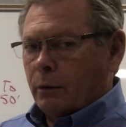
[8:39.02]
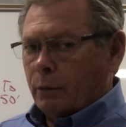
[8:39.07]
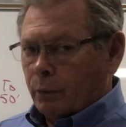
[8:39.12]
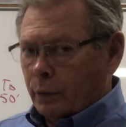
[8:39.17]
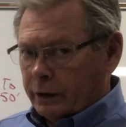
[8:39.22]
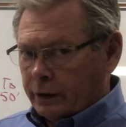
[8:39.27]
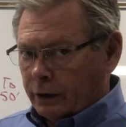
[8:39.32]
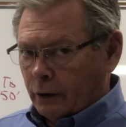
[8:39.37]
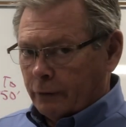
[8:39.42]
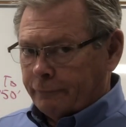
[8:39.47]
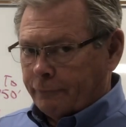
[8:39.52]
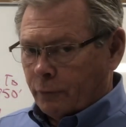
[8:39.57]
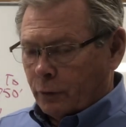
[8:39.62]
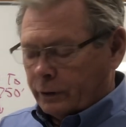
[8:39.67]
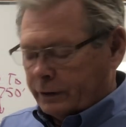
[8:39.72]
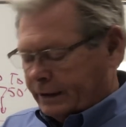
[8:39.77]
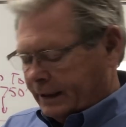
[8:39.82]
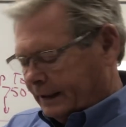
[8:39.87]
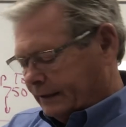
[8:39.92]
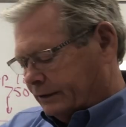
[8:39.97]
we know
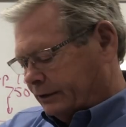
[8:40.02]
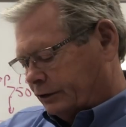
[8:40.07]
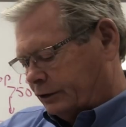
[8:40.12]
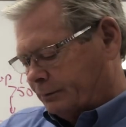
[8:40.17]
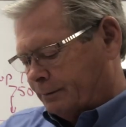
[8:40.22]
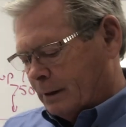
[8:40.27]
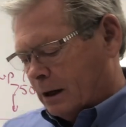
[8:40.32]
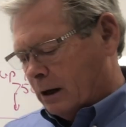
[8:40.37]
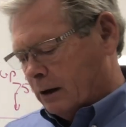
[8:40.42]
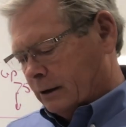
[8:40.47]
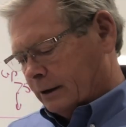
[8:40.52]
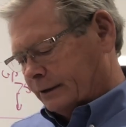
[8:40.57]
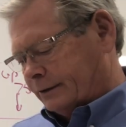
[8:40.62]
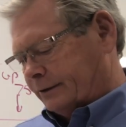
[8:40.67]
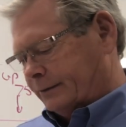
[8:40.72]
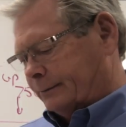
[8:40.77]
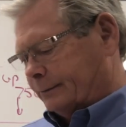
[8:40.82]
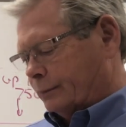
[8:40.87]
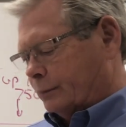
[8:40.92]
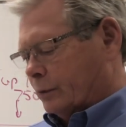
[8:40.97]
14 is the smallest.
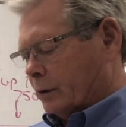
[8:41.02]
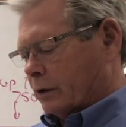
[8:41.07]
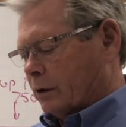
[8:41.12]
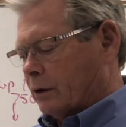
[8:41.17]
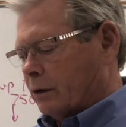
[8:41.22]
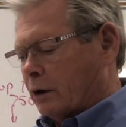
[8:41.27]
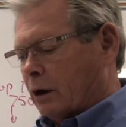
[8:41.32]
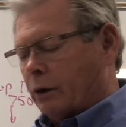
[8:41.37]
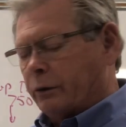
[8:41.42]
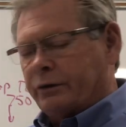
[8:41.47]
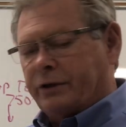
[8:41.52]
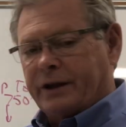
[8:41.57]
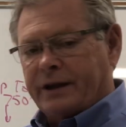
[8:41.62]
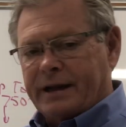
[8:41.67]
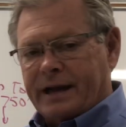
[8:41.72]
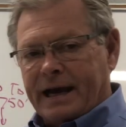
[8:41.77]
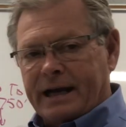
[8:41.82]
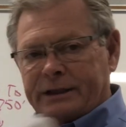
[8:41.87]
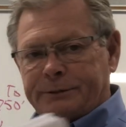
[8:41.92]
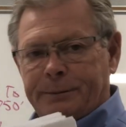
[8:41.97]
We're going to go to the
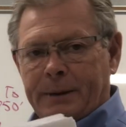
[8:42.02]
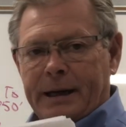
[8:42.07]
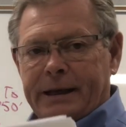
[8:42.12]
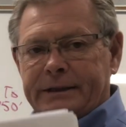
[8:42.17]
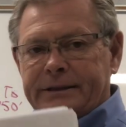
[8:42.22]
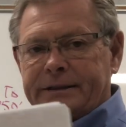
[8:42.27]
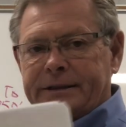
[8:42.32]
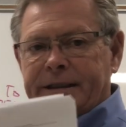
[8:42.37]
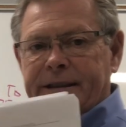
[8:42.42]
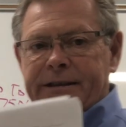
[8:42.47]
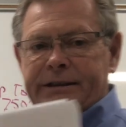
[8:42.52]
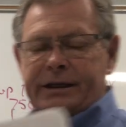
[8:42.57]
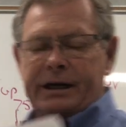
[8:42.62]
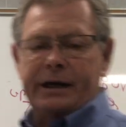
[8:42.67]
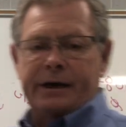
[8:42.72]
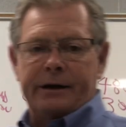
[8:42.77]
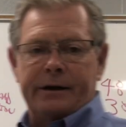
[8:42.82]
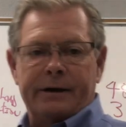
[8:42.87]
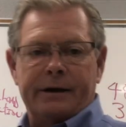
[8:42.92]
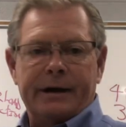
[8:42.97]
next page. This
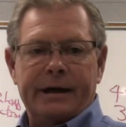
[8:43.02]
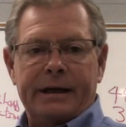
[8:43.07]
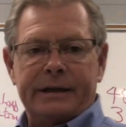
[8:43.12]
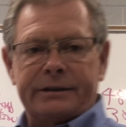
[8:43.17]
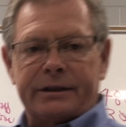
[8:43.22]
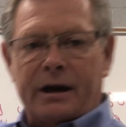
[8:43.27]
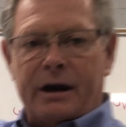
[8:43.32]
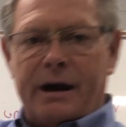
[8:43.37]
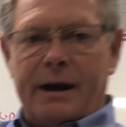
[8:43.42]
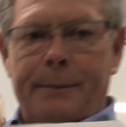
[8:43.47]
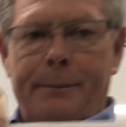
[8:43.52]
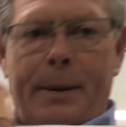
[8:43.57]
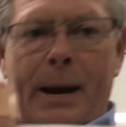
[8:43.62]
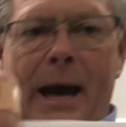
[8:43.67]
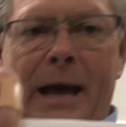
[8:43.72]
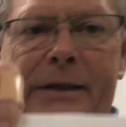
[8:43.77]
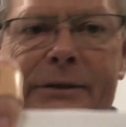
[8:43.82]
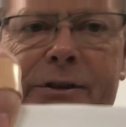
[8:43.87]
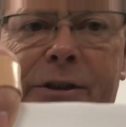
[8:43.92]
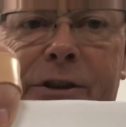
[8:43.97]
here is our
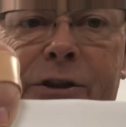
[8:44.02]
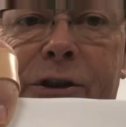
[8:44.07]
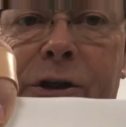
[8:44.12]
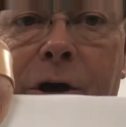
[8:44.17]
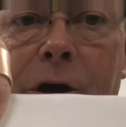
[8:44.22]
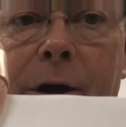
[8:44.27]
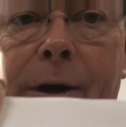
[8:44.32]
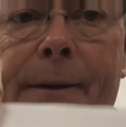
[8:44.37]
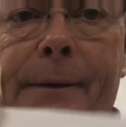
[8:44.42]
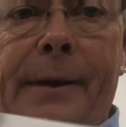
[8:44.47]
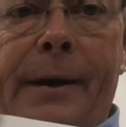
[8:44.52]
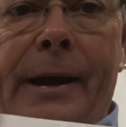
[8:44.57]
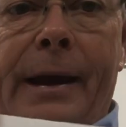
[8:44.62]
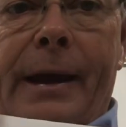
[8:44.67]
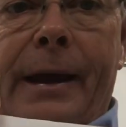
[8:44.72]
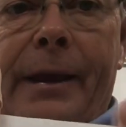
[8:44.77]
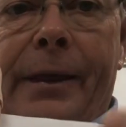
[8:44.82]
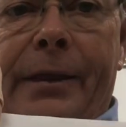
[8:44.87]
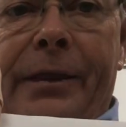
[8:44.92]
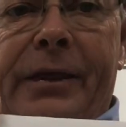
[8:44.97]
ampacity chart.
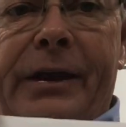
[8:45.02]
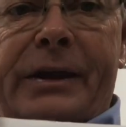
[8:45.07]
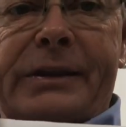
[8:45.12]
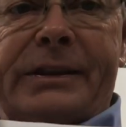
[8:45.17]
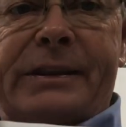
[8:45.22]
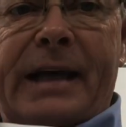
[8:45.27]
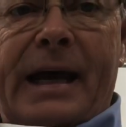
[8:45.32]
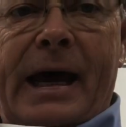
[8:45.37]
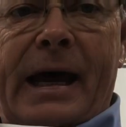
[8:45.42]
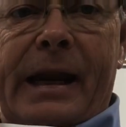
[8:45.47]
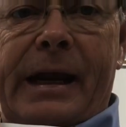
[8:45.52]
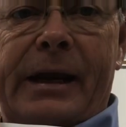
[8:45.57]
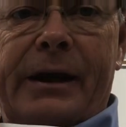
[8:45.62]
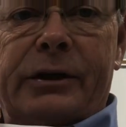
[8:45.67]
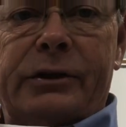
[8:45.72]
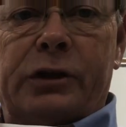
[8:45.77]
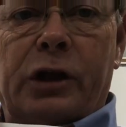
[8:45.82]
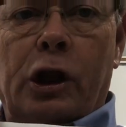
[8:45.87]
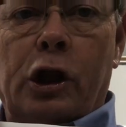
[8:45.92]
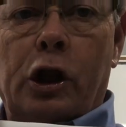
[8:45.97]
This side here
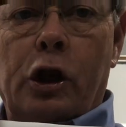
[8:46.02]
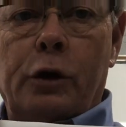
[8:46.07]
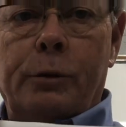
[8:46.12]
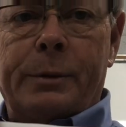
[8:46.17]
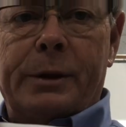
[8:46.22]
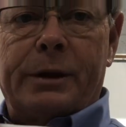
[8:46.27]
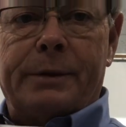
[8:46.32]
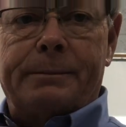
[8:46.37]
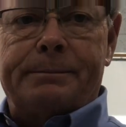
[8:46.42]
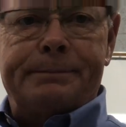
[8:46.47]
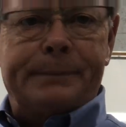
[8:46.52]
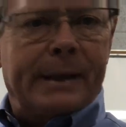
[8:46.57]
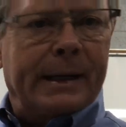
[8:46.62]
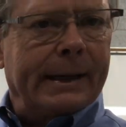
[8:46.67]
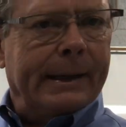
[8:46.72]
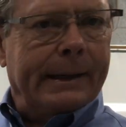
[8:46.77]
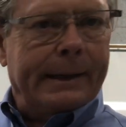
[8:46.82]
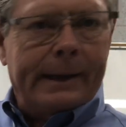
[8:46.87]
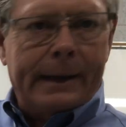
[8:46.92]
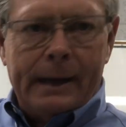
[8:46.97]
is aluminum.
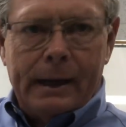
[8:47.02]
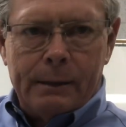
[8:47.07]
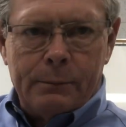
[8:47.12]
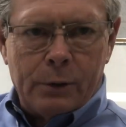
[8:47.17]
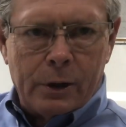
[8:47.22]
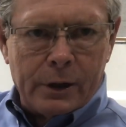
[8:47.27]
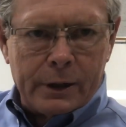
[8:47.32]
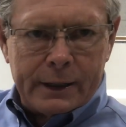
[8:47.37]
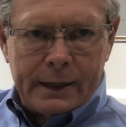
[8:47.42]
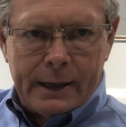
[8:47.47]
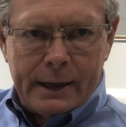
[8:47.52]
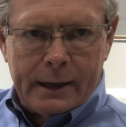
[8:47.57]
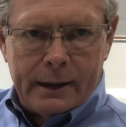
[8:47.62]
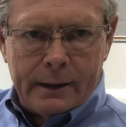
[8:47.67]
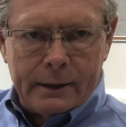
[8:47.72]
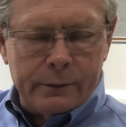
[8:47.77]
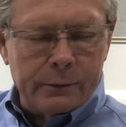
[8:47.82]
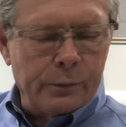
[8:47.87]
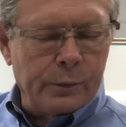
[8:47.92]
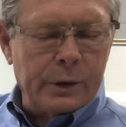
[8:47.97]
I mark it
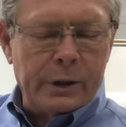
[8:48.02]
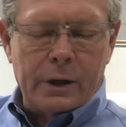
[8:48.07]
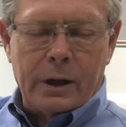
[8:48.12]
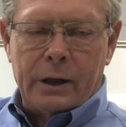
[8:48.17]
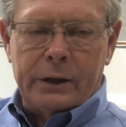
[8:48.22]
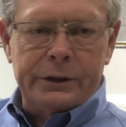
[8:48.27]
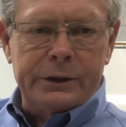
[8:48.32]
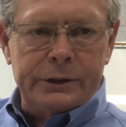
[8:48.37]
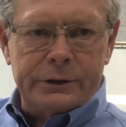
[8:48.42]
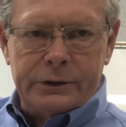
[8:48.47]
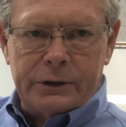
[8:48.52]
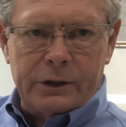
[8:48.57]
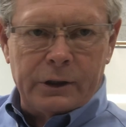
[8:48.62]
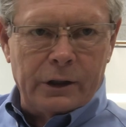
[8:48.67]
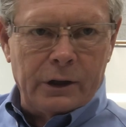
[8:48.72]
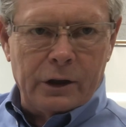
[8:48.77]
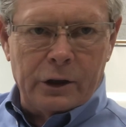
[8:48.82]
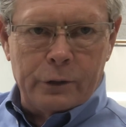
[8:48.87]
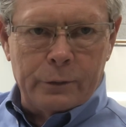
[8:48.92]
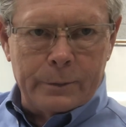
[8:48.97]
out. We're not using
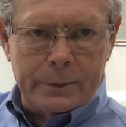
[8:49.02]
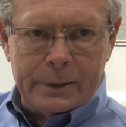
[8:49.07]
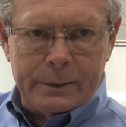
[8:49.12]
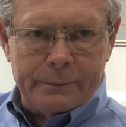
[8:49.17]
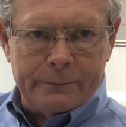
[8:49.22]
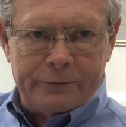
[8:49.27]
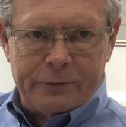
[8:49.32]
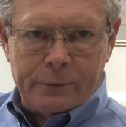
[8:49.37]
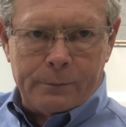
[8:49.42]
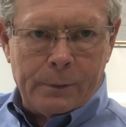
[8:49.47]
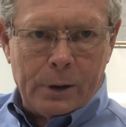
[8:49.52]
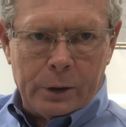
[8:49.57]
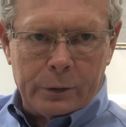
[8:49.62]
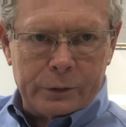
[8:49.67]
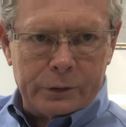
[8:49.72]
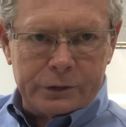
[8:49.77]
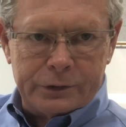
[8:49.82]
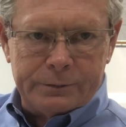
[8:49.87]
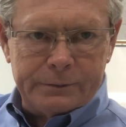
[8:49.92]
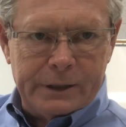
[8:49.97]
aluminum for
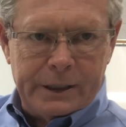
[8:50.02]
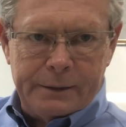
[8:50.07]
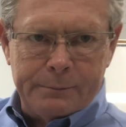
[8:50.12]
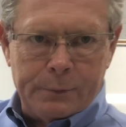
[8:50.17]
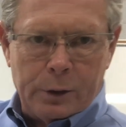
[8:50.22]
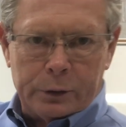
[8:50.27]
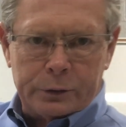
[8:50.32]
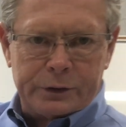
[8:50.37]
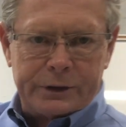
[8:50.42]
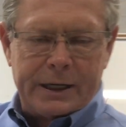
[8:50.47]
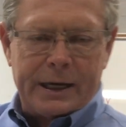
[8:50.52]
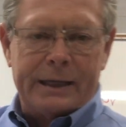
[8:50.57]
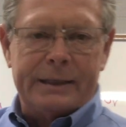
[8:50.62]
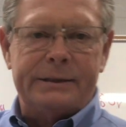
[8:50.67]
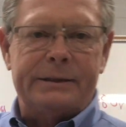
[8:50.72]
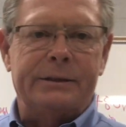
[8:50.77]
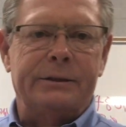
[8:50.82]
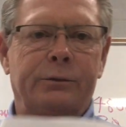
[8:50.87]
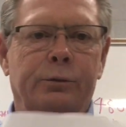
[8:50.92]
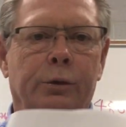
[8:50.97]
motors in most
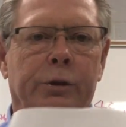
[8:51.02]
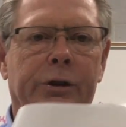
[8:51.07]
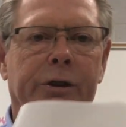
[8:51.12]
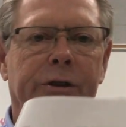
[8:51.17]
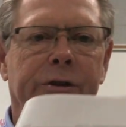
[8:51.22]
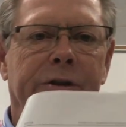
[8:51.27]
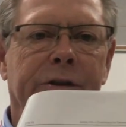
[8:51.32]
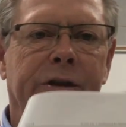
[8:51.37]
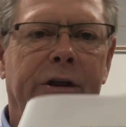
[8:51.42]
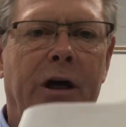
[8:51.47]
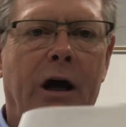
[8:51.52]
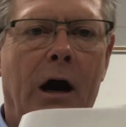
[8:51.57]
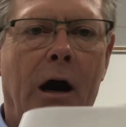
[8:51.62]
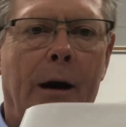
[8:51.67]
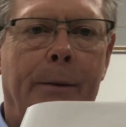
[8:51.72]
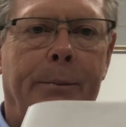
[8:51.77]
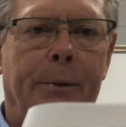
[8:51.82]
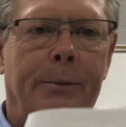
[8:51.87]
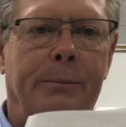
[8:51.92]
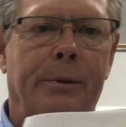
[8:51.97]
cases. We're using
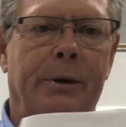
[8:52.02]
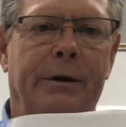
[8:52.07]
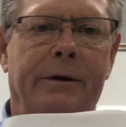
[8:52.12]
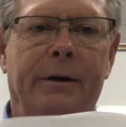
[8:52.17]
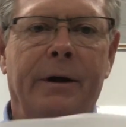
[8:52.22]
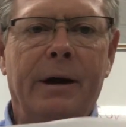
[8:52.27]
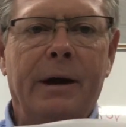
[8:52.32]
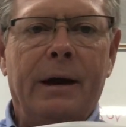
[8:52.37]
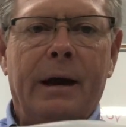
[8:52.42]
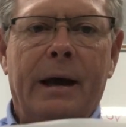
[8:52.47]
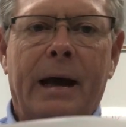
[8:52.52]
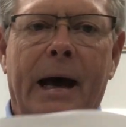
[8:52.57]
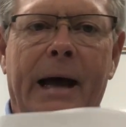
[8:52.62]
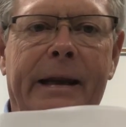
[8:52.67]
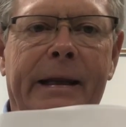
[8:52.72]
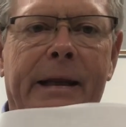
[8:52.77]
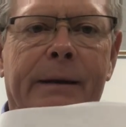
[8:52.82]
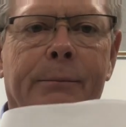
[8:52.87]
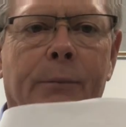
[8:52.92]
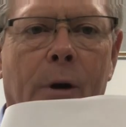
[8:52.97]
copper, but I
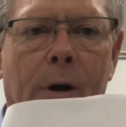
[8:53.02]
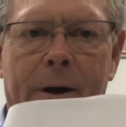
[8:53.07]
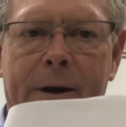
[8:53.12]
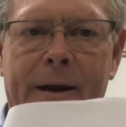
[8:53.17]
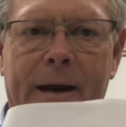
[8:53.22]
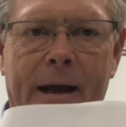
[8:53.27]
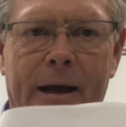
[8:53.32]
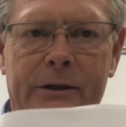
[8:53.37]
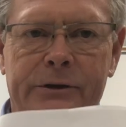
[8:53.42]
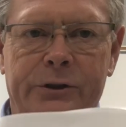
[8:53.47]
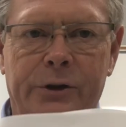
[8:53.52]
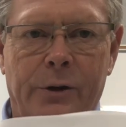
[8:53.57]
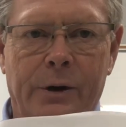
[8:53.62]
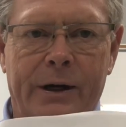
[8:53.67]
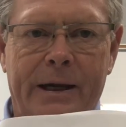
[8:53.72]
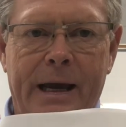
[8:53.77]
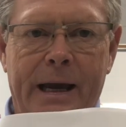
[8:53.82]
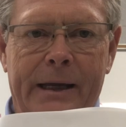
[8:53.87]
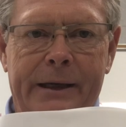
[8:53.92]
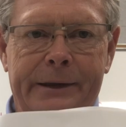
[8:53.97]
didn't mark it out so I
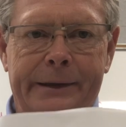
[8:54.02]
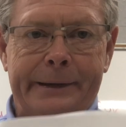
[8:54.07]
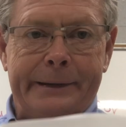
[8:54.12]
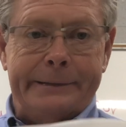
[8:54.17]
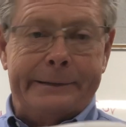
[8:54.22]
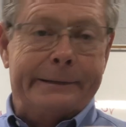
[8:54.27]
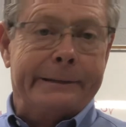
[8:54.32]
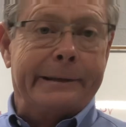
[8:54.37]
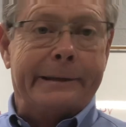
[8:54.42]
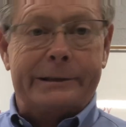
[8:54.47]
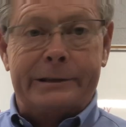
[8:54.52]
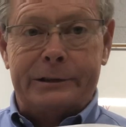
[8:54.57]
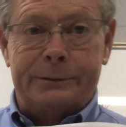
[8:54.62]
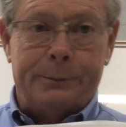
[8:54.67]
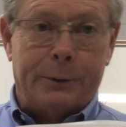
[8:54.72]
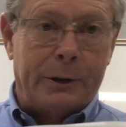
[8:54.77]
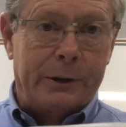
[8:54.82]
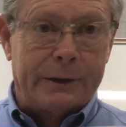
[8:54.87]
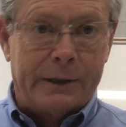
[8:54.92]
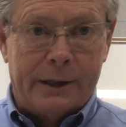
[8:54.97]
can't use it. I just
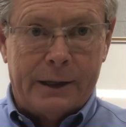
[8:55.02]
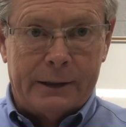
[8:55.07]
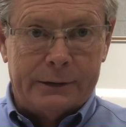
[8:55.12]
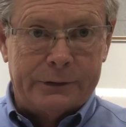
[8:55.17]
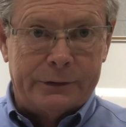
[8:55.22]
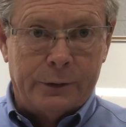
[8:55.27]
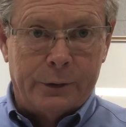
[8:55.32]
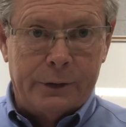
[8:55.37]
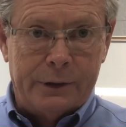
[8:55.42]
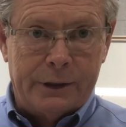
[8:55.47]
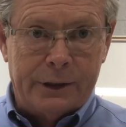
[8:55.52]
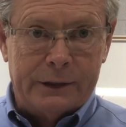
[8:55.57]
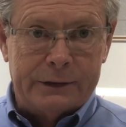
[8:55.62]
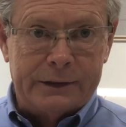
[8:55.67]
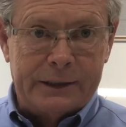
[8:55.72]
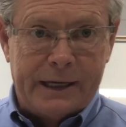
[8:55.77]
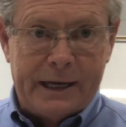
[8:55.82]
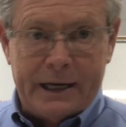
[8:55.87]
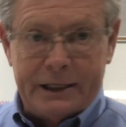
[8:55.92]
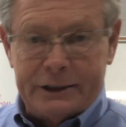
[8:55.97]
marked it out so it
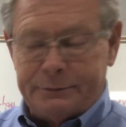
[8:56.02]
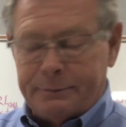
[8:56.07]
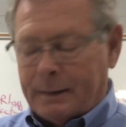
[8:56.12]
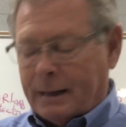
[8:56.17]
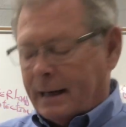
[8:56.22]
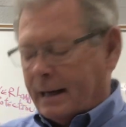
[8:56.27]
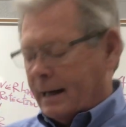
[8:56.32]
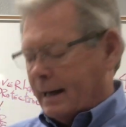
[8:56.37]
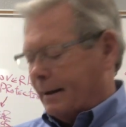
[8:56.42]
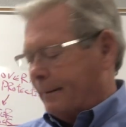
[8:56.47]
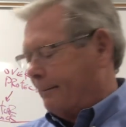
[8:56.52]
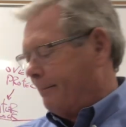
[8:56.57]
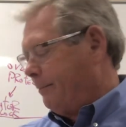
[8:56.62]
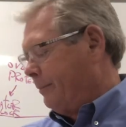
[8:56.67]
doesn't catch my eye.